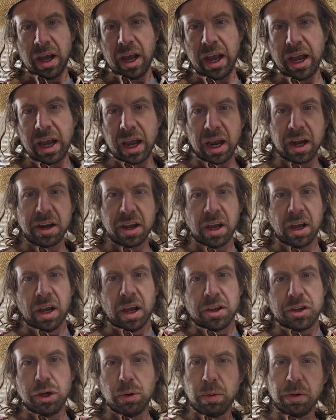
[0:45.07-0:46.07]
And
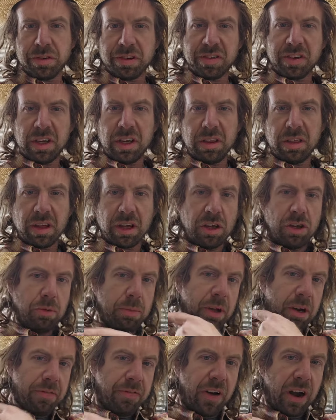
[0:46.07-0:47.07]
you will see the
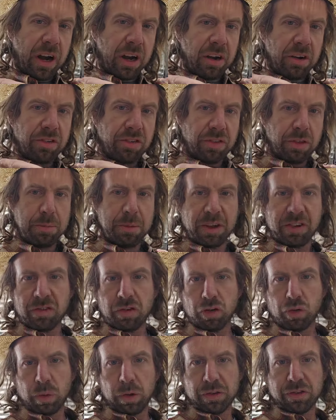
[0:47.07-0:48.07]
humidifiers, the
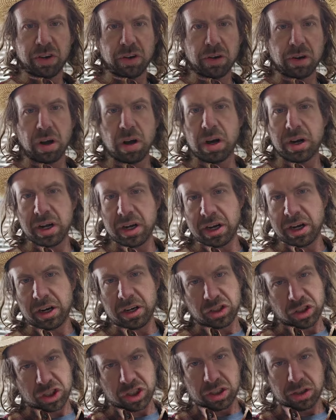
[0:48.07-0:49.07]
misters will turn on in here
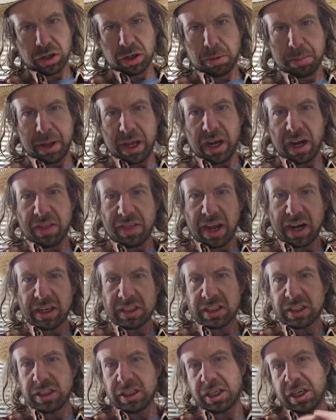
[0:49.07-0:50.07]
just a little bit, and that
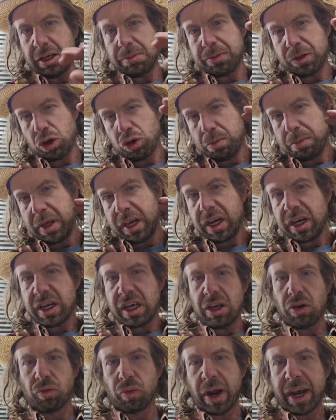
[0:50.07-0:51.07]
is to keep the
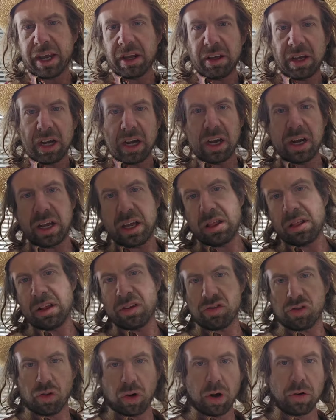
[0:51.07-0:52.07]
humidity regulated in
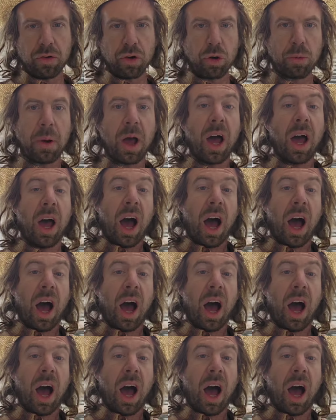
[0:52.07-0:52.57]
this grow room.